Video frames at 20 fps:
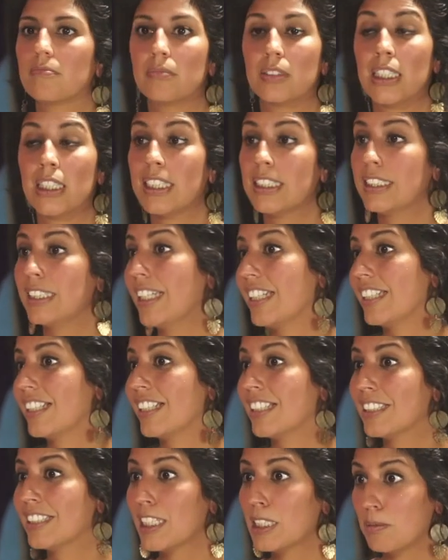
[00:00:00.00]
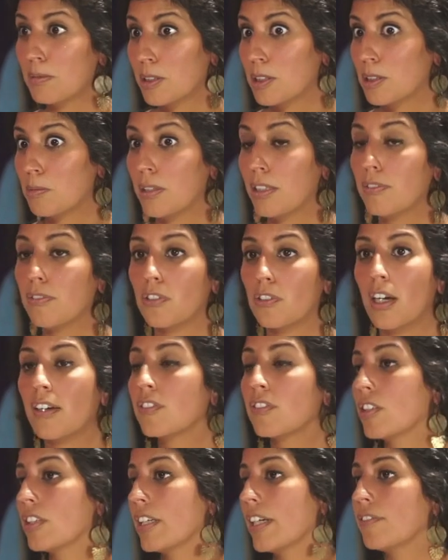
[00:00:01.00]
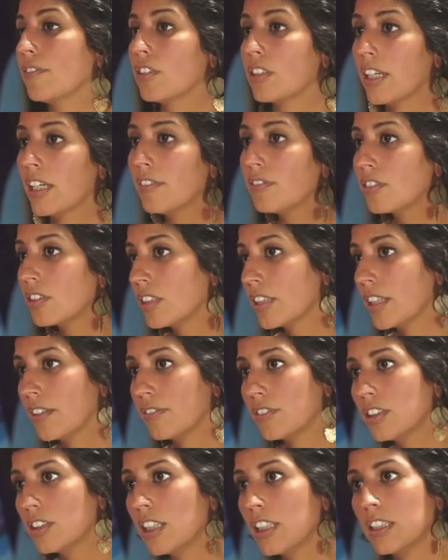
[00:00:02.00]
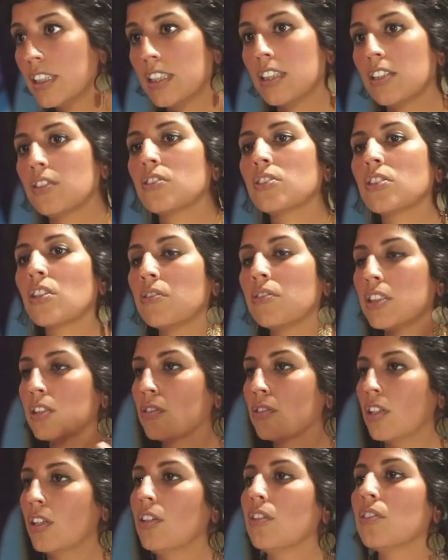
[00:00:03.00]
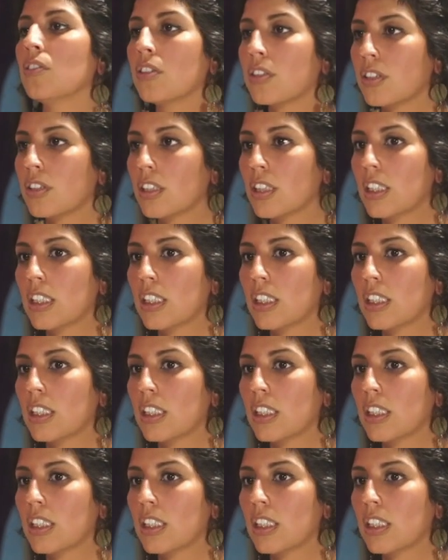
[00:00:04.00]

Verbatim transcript: That's it. It's not supposed to be forever and ever and ever and ever. I think there's always growth.